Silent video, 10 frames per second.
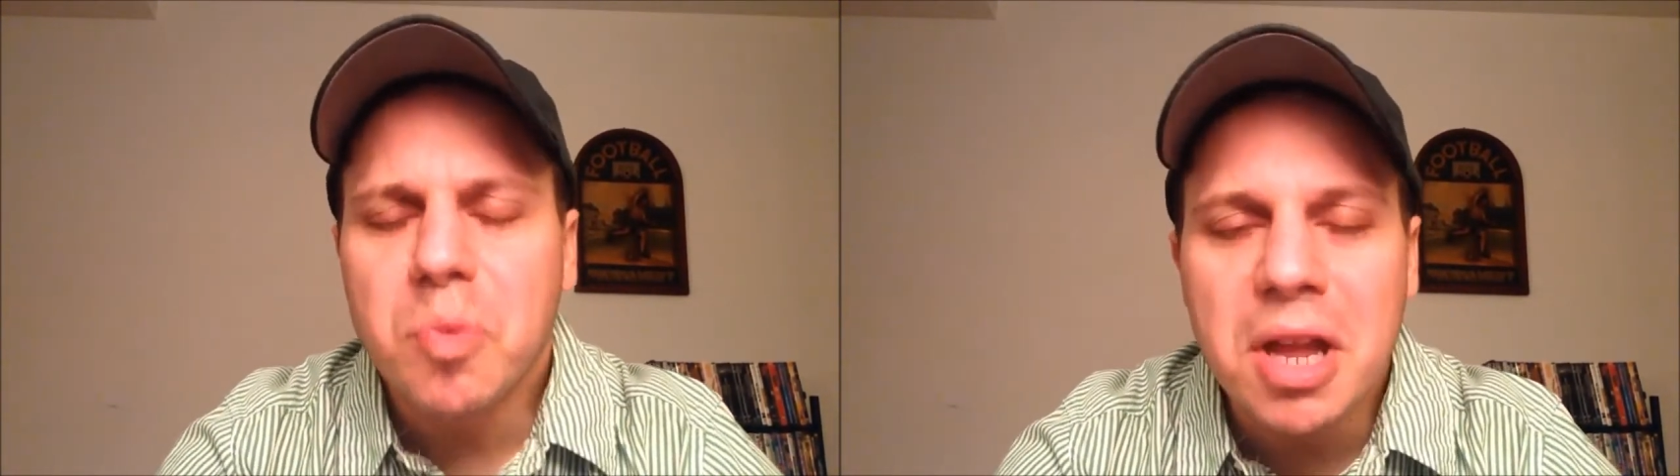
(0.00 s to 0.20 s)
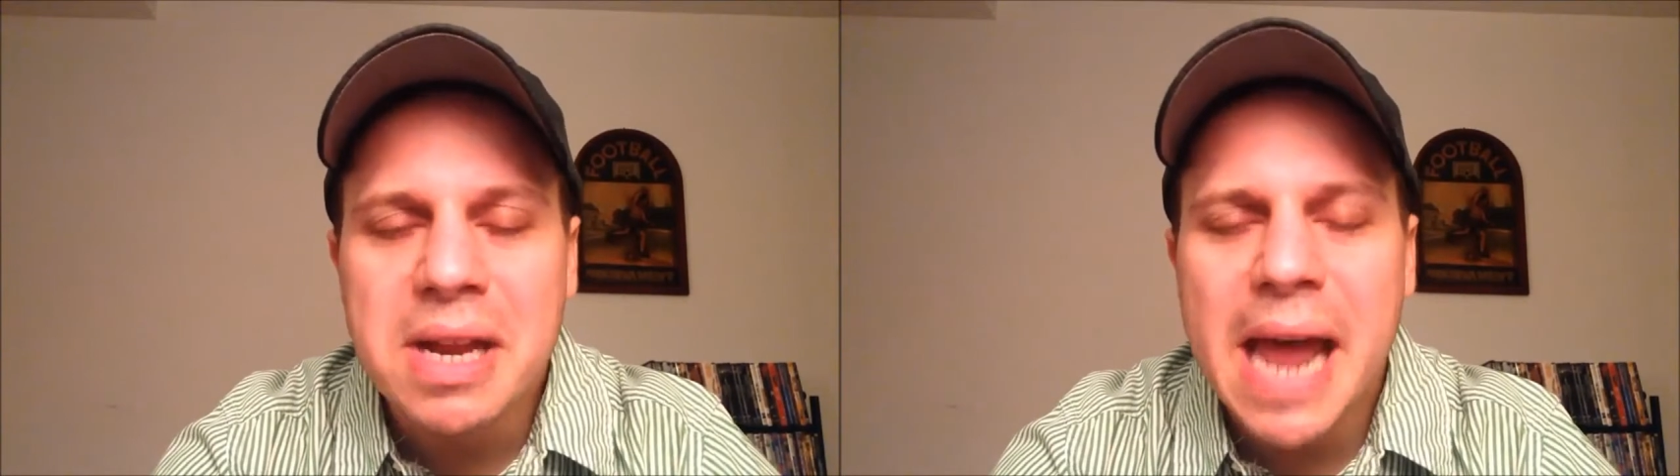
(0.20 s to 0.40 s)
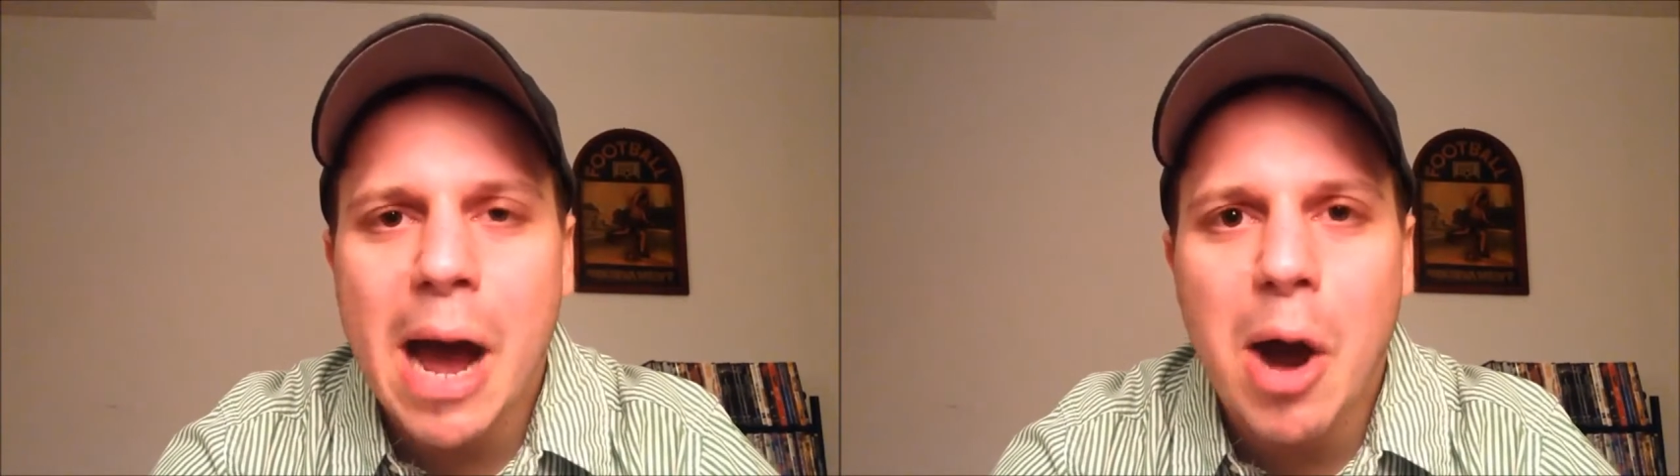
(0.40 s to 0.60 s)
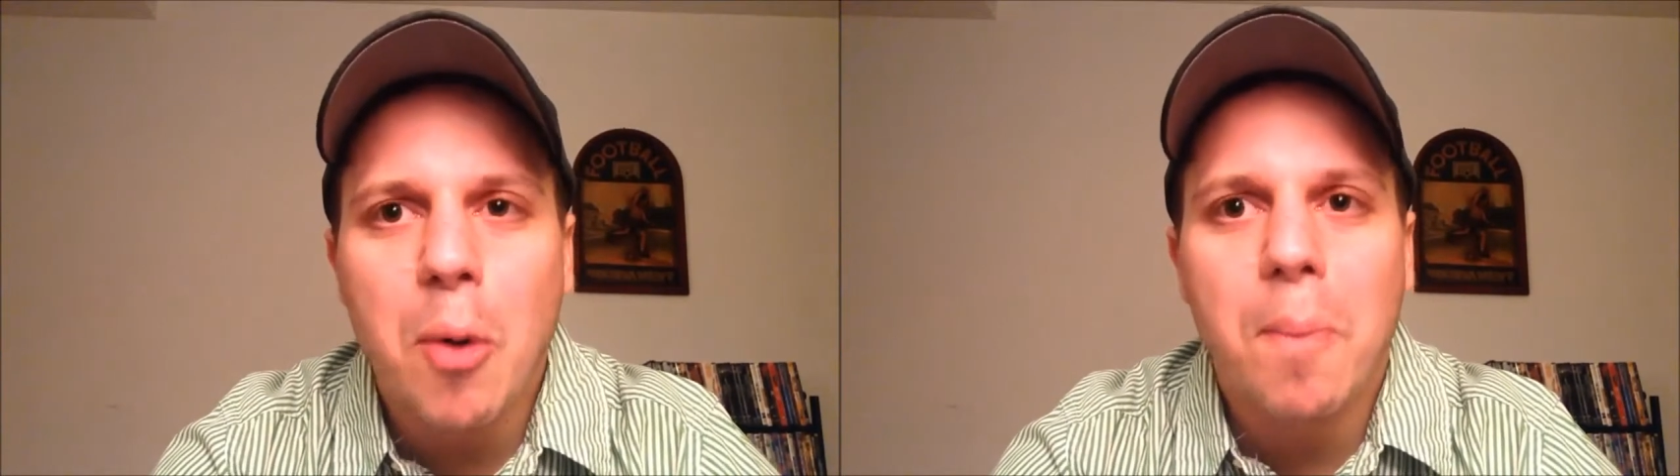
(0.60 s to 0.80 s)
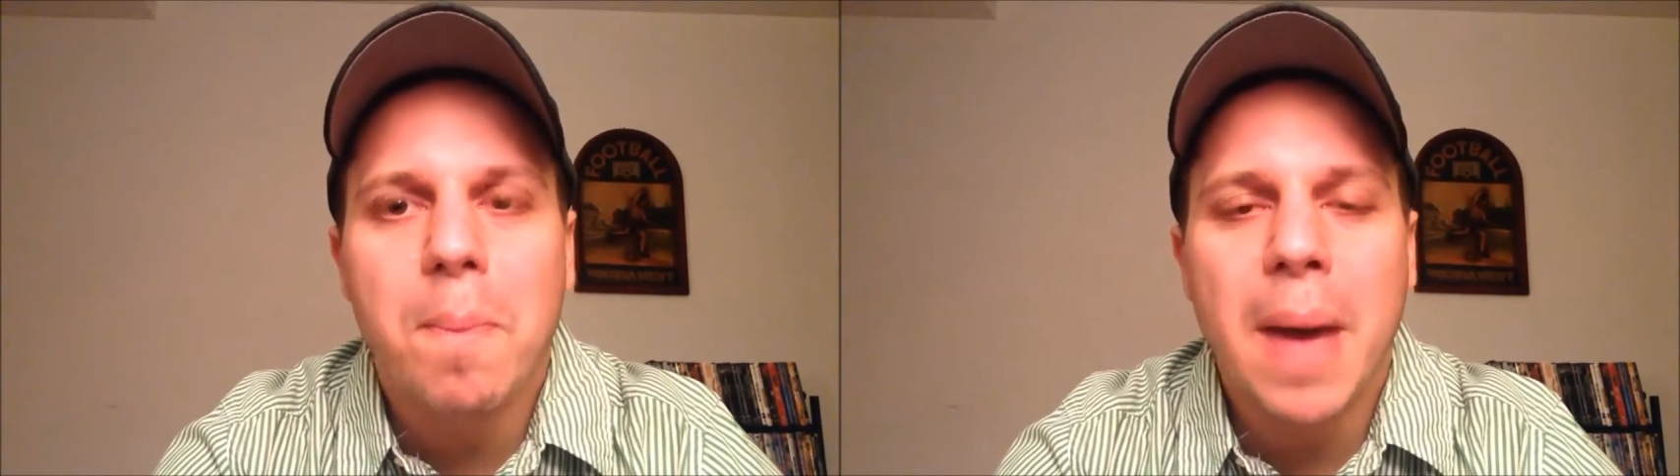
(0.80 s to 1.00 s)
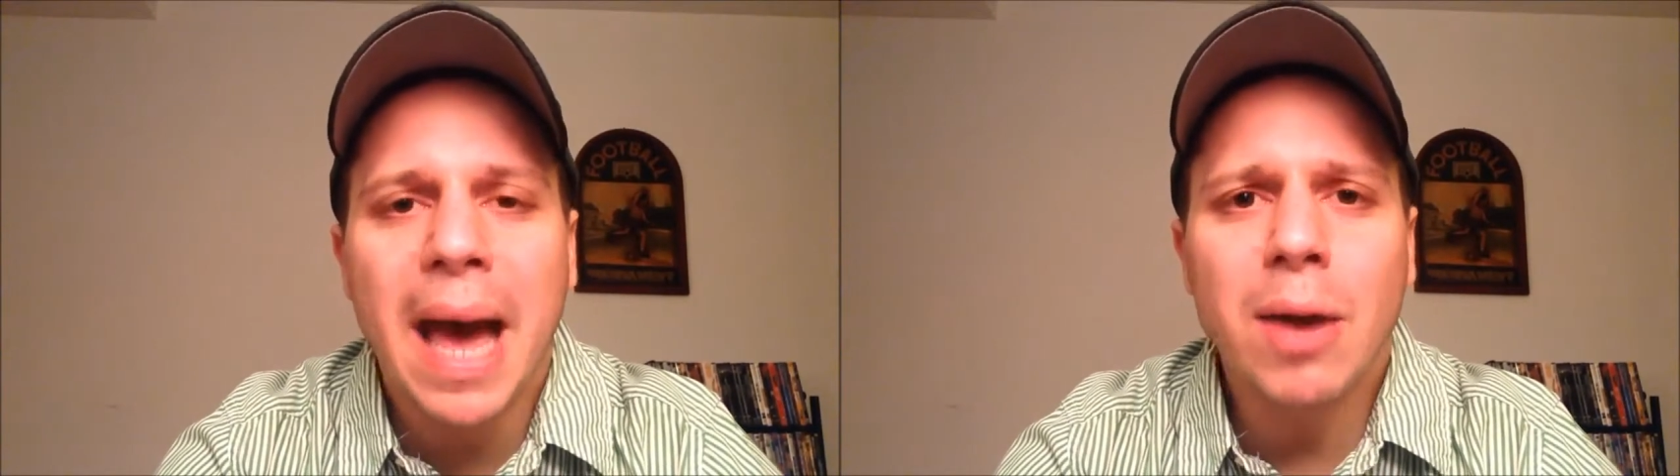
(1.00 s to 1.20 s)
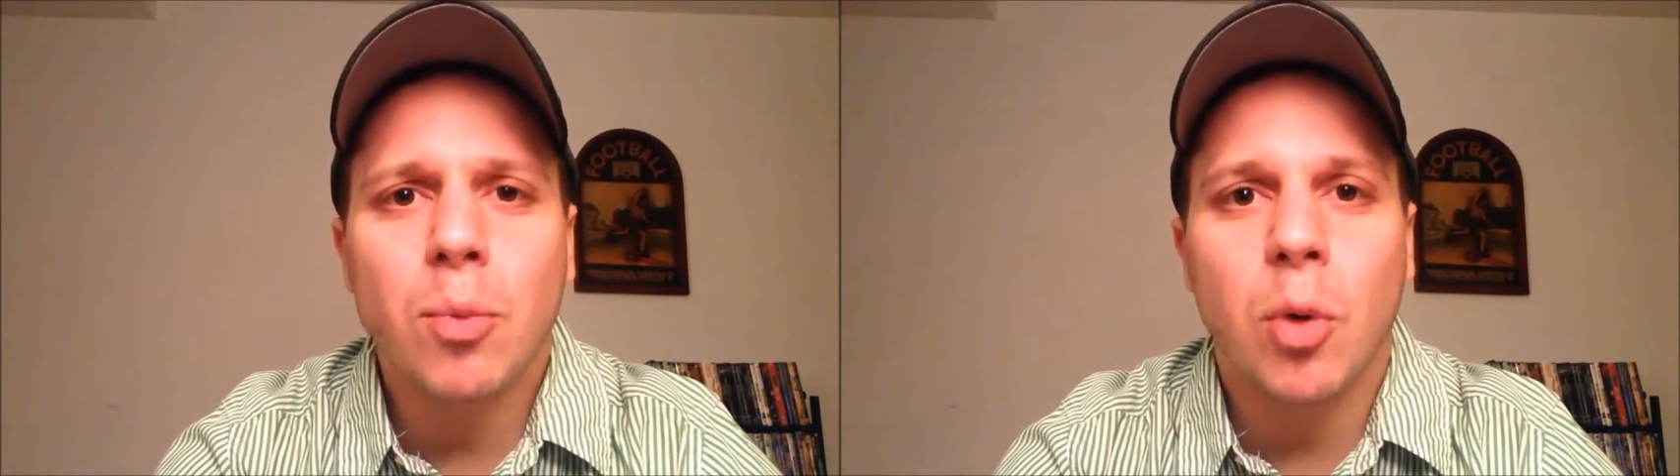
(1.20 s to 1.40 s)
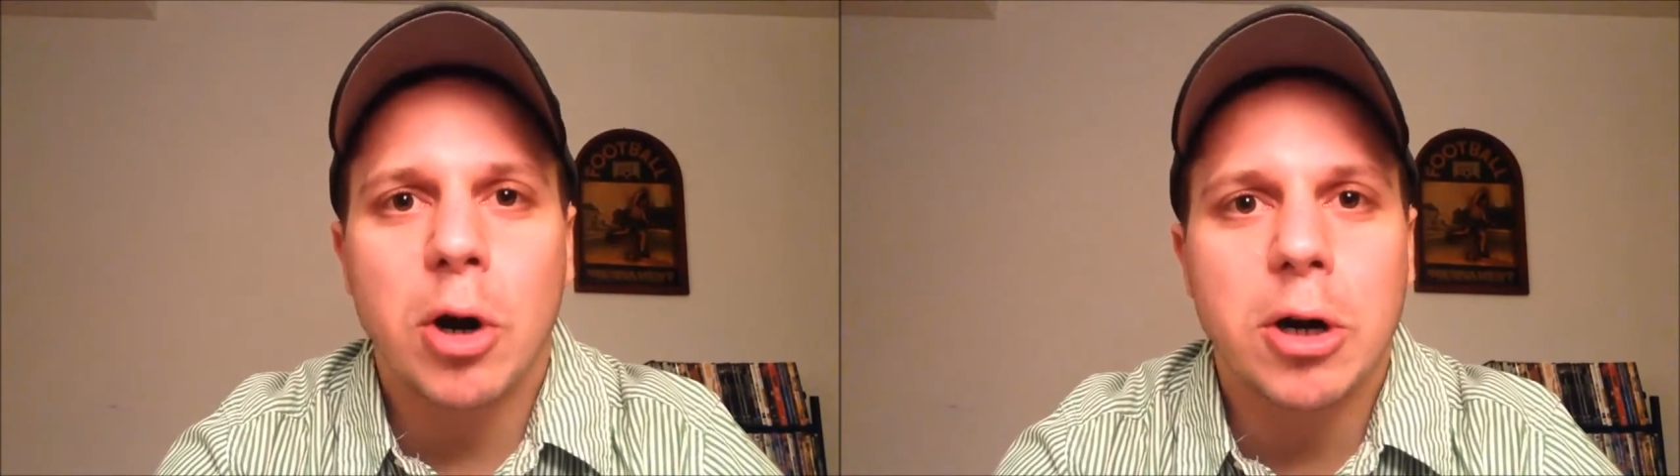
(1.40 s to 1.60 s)
Now, Bad
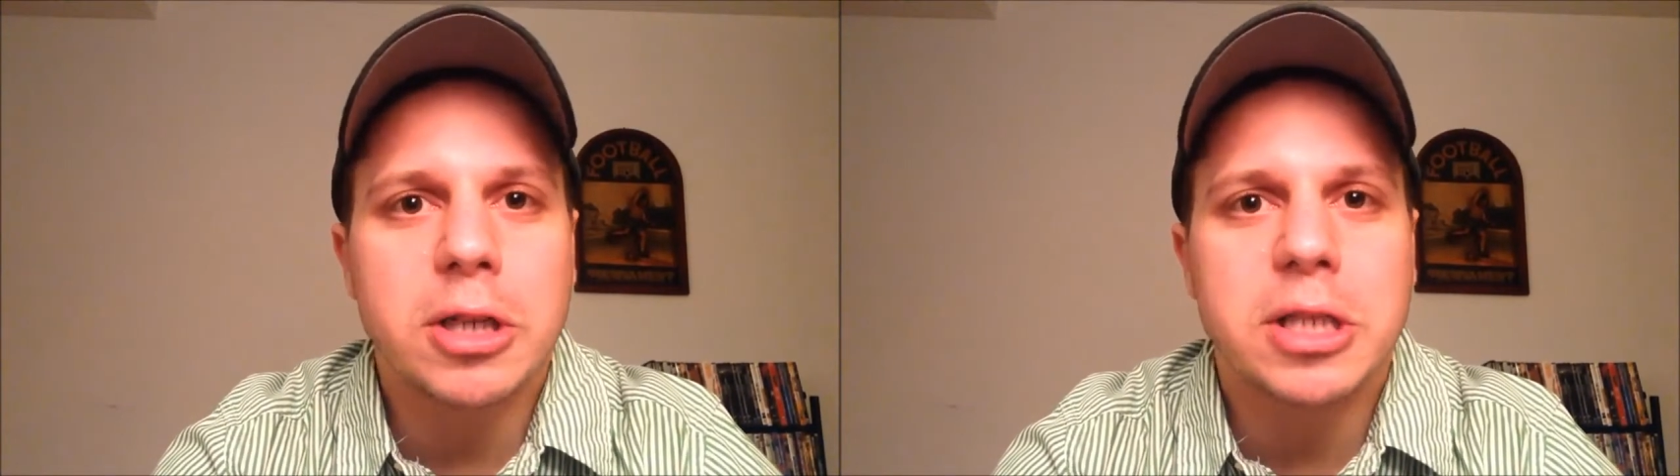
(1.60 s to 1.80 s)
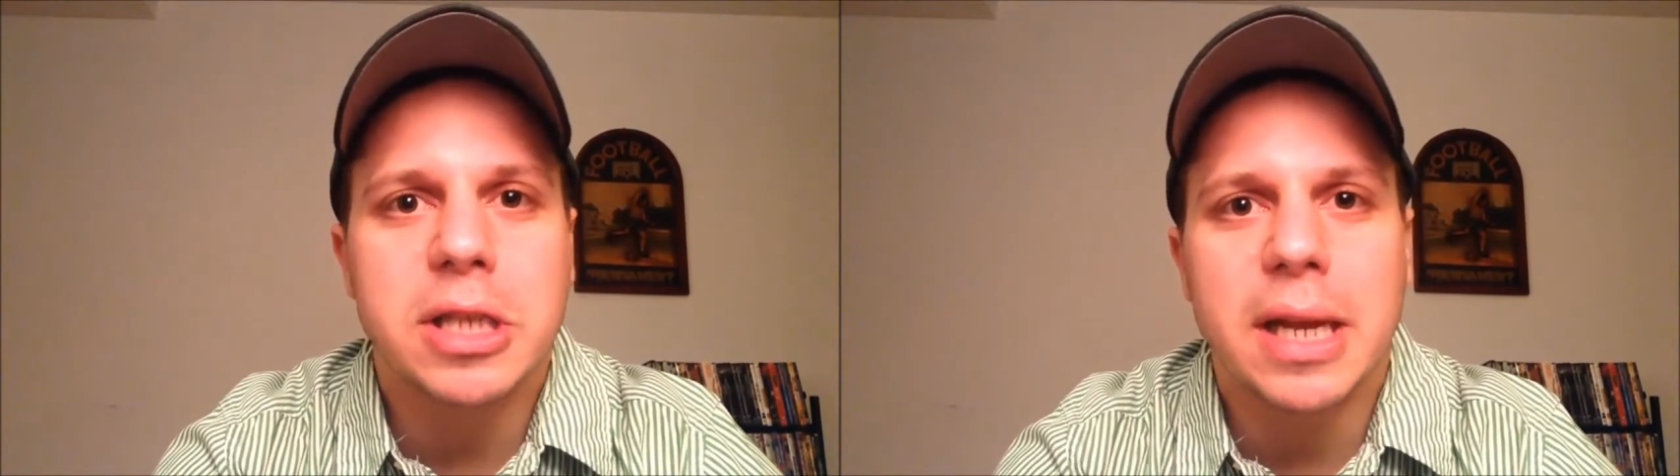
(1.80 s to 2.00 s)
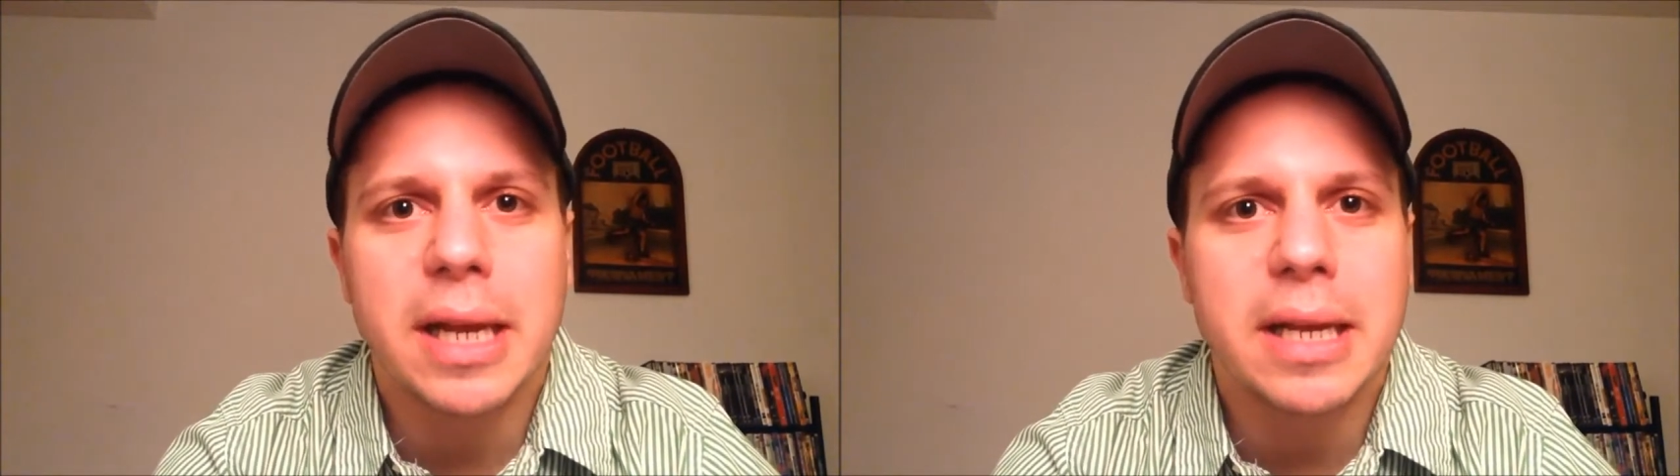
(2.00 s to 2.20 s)
Words